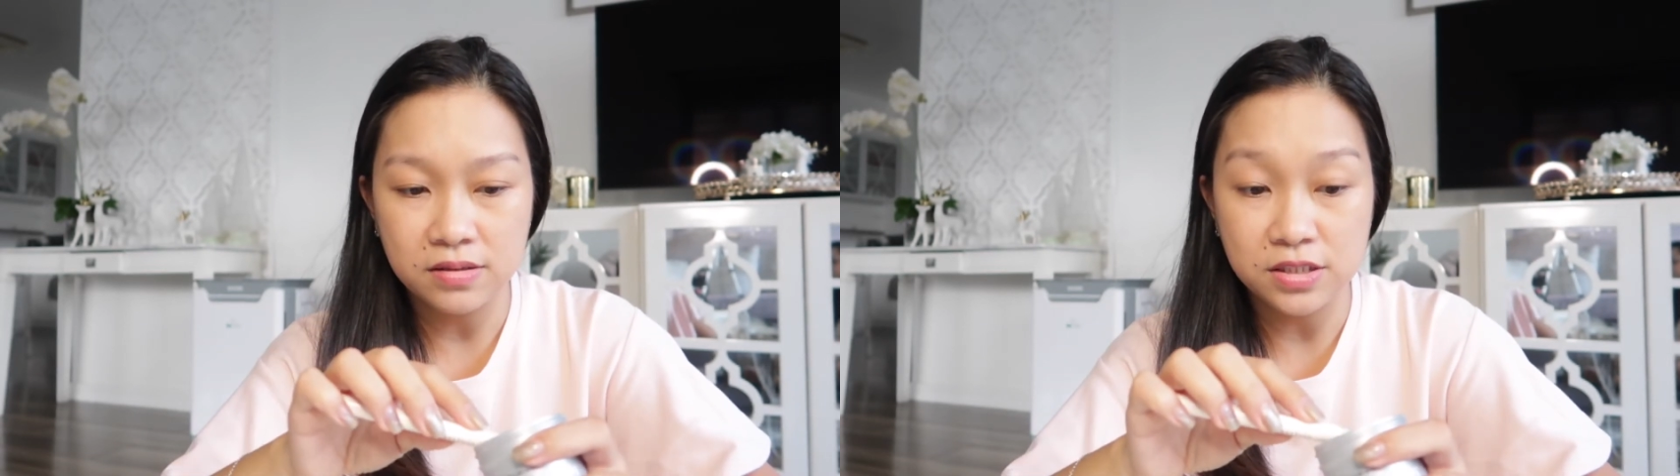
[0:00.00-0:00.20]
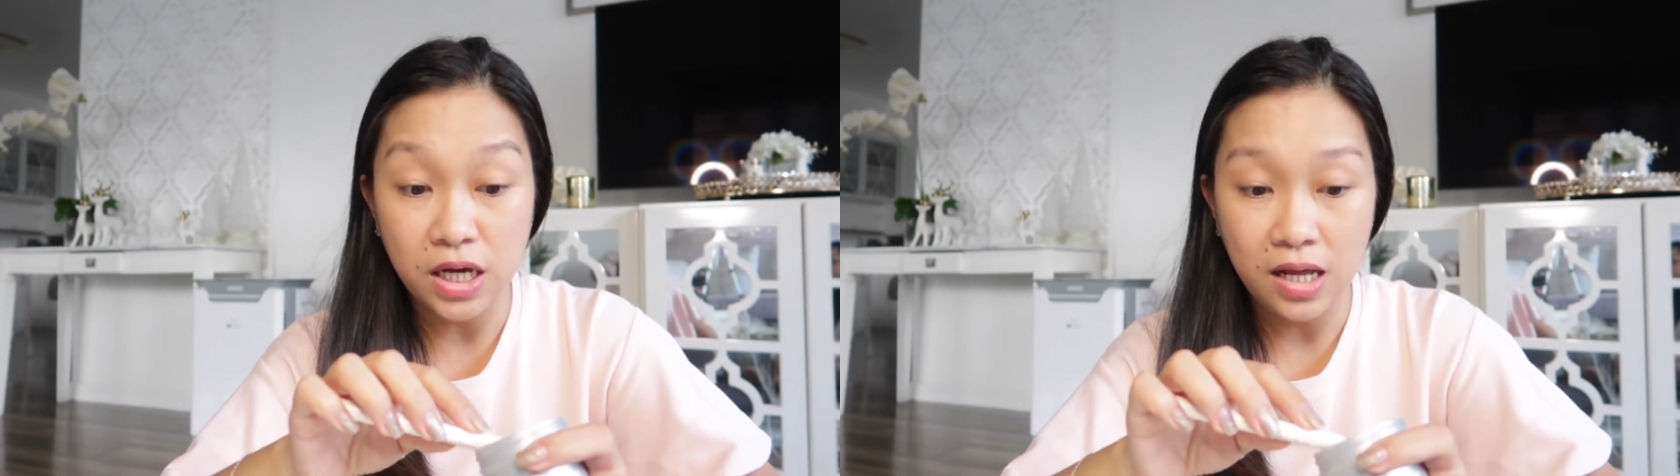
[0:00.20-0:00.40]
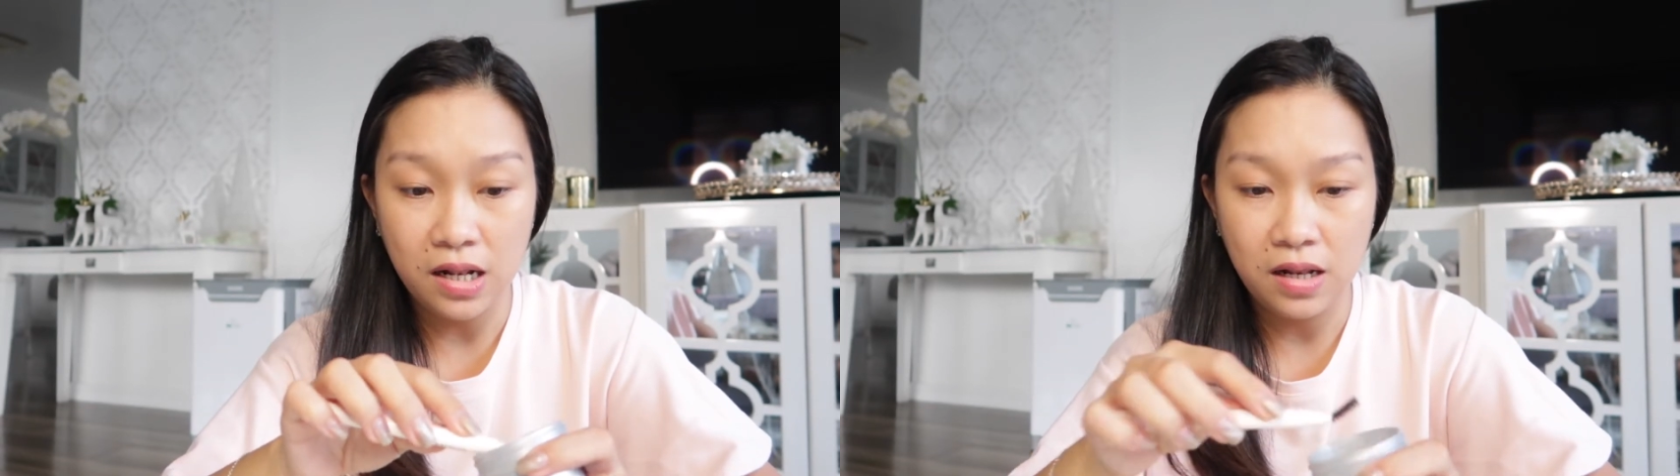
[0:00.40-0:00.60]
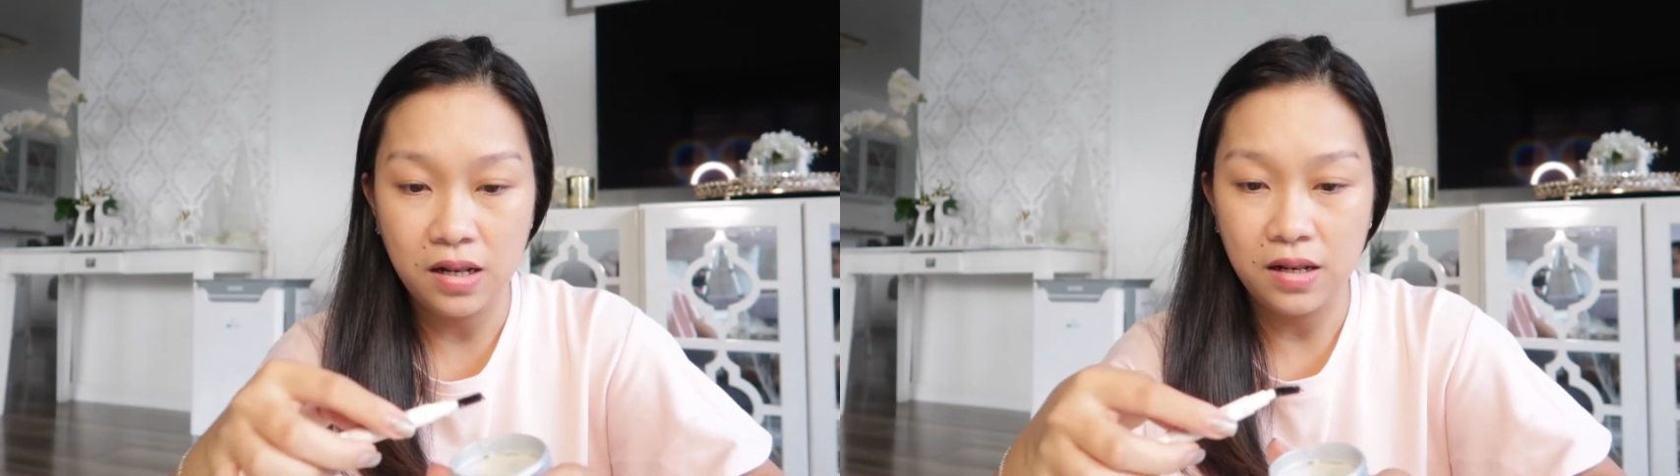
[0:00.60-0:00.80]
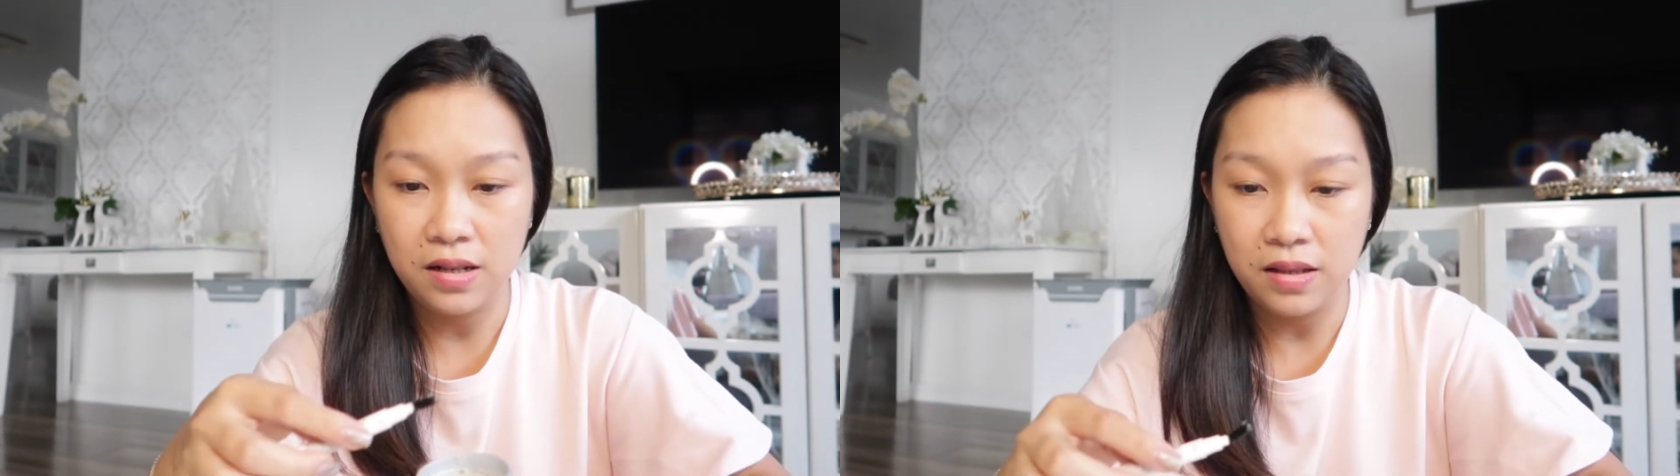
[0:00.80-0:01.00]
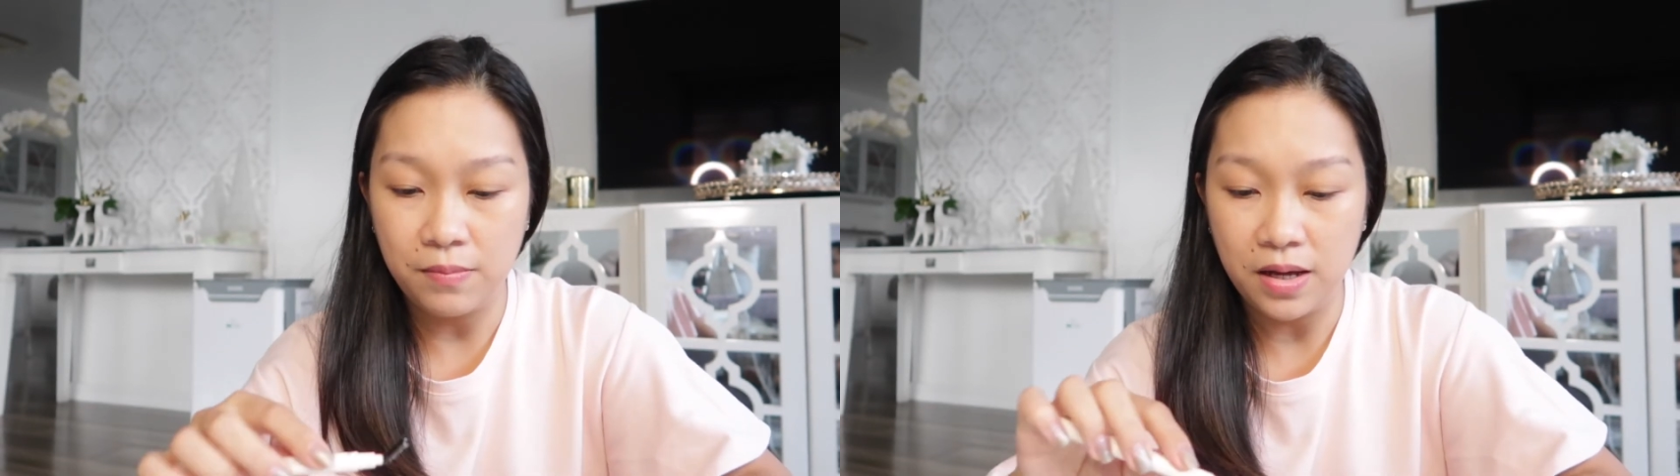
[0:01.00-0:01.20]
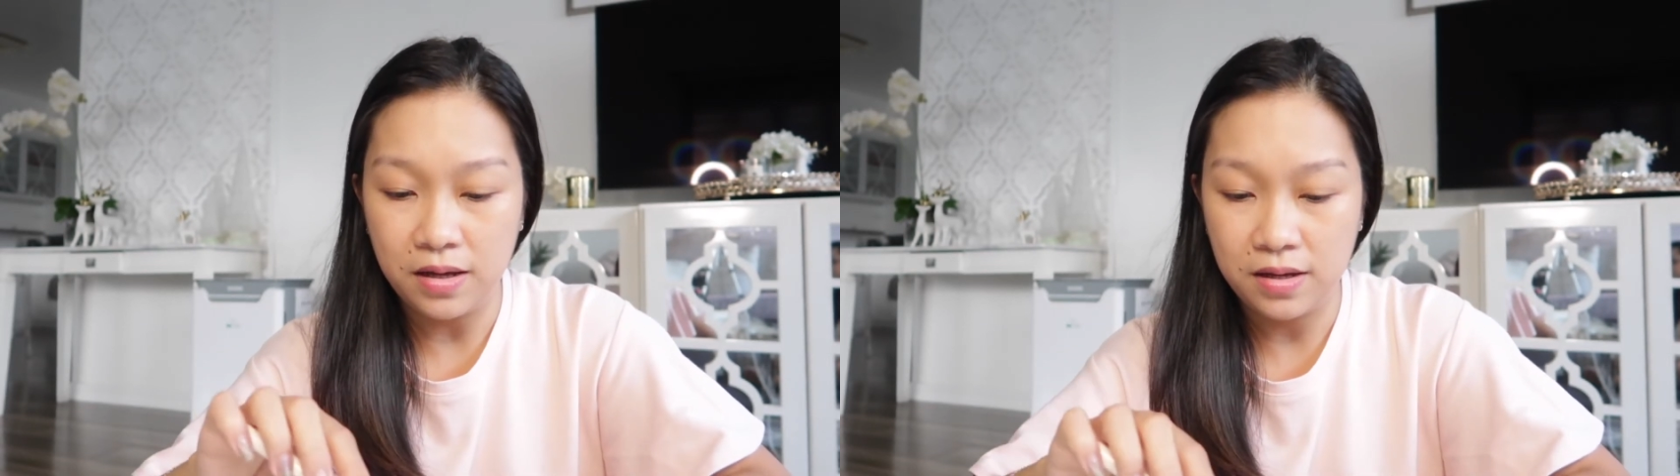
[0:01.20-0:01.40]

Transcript: gel, diba?